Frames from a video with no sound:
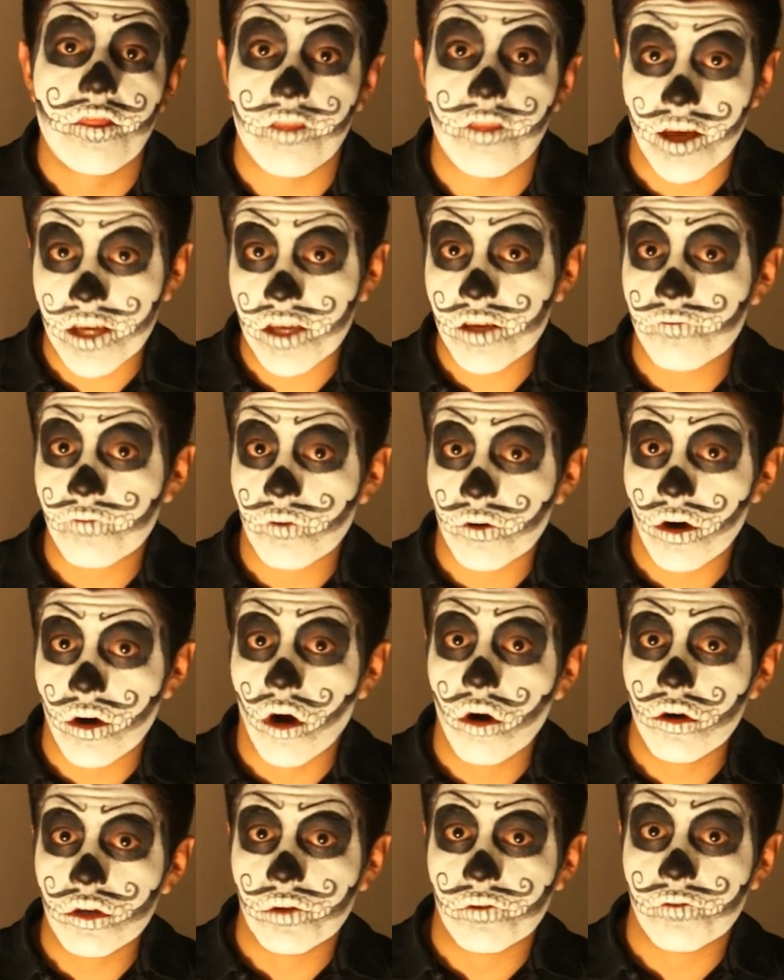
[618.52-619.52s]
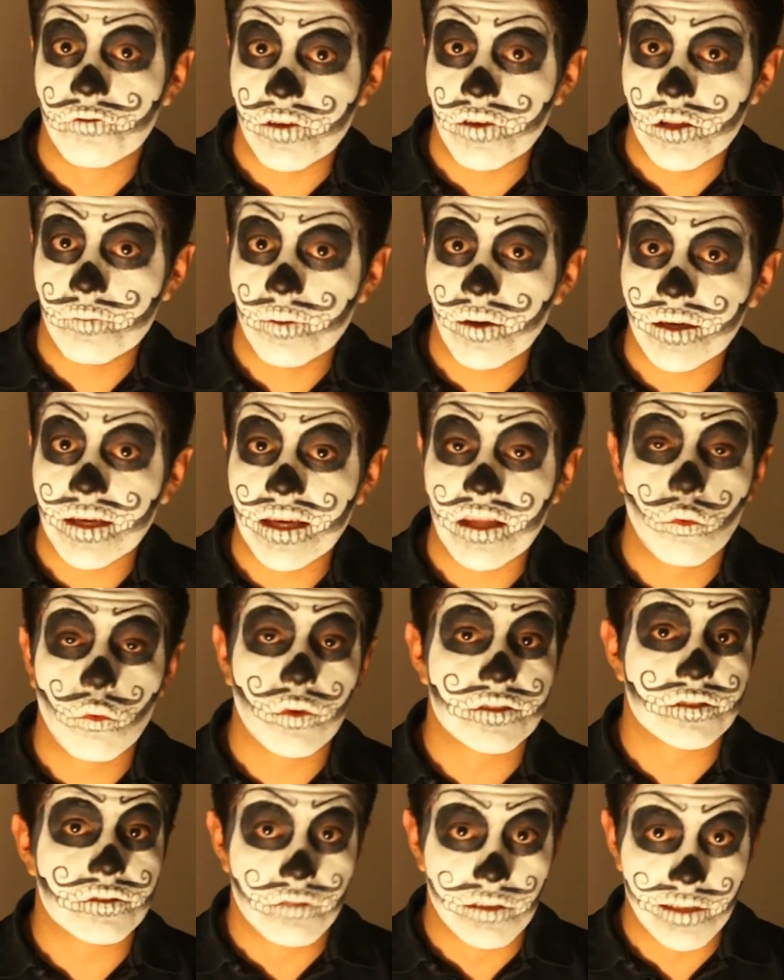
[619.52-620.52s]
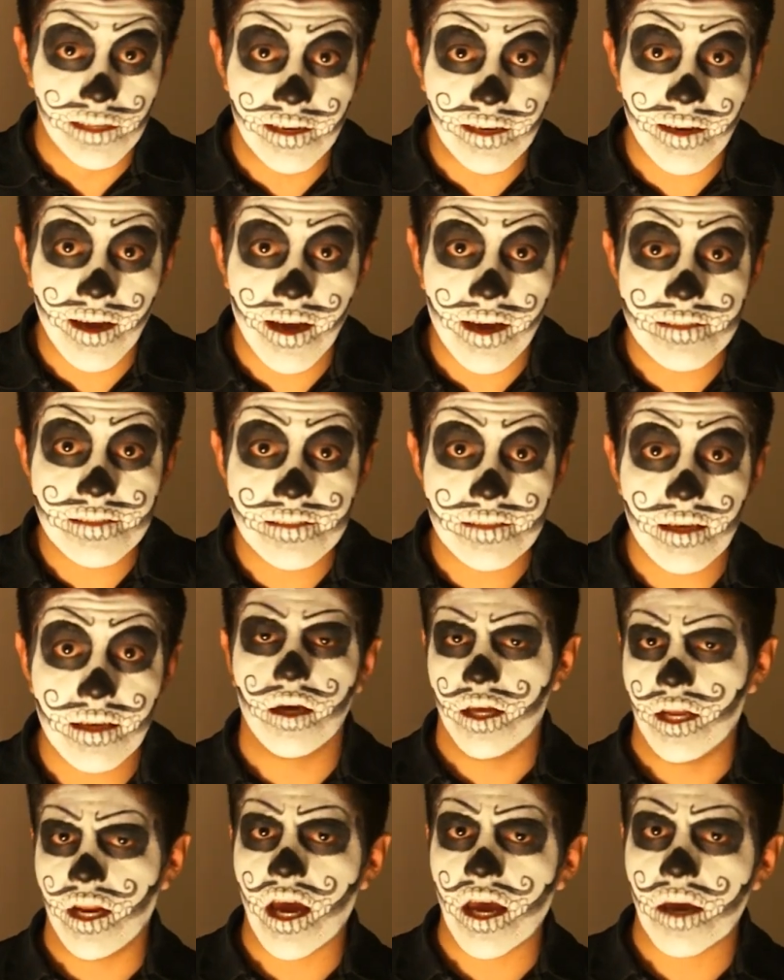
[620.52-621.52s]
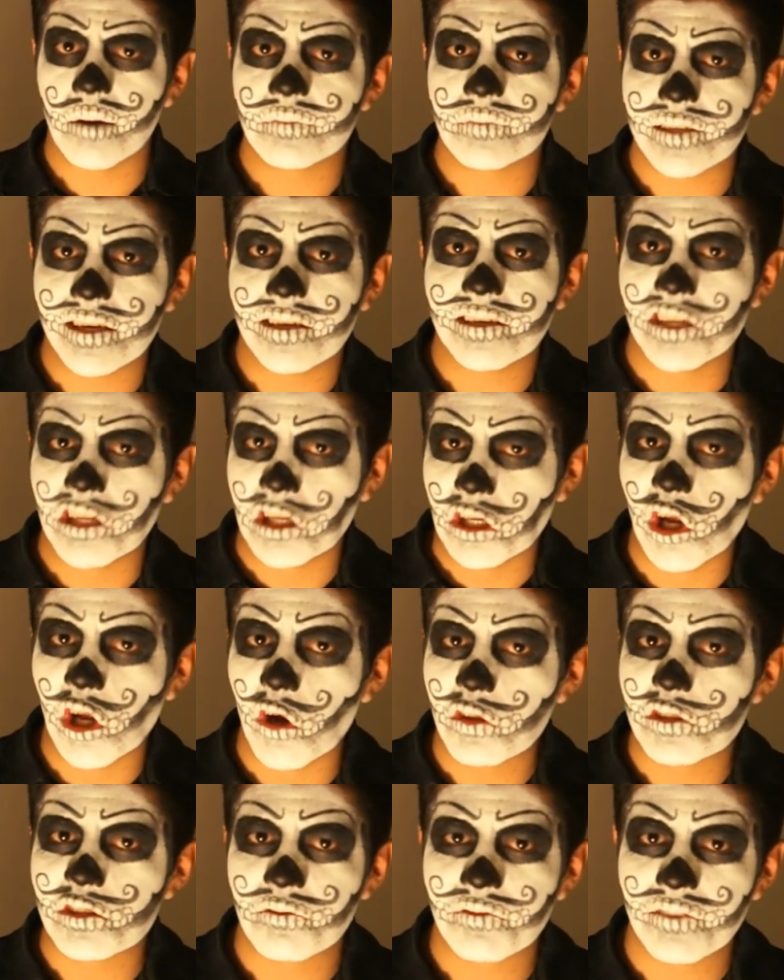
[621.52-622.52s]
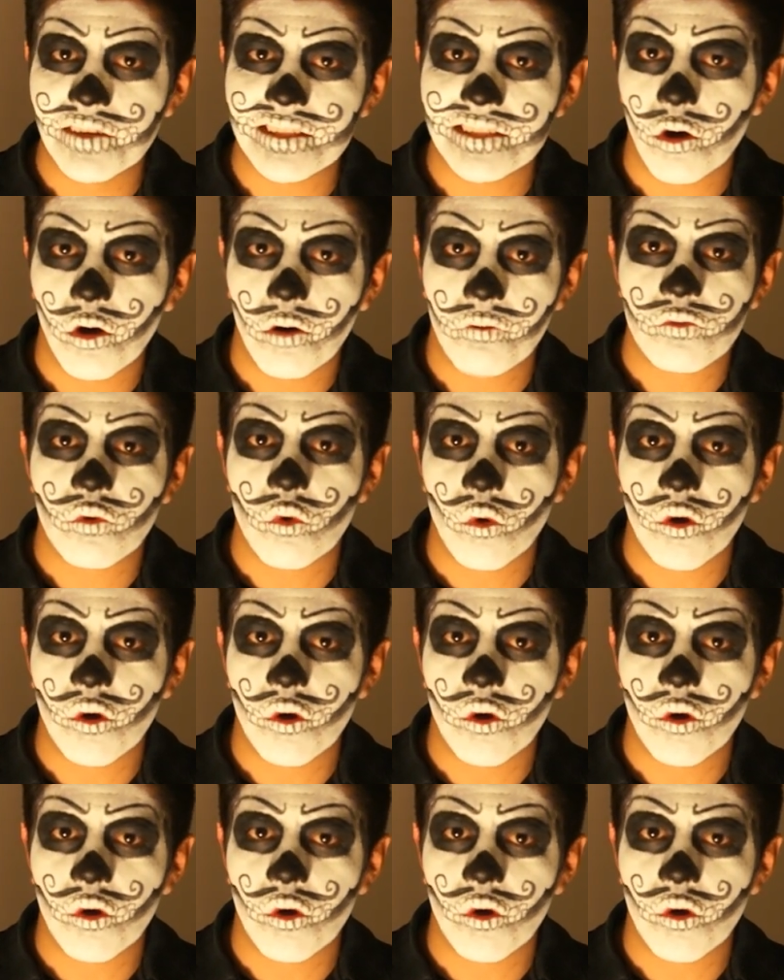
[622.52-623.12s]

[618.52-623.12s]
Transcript: thank you for all your feedback, it was really nice, and I am taking notes of it, of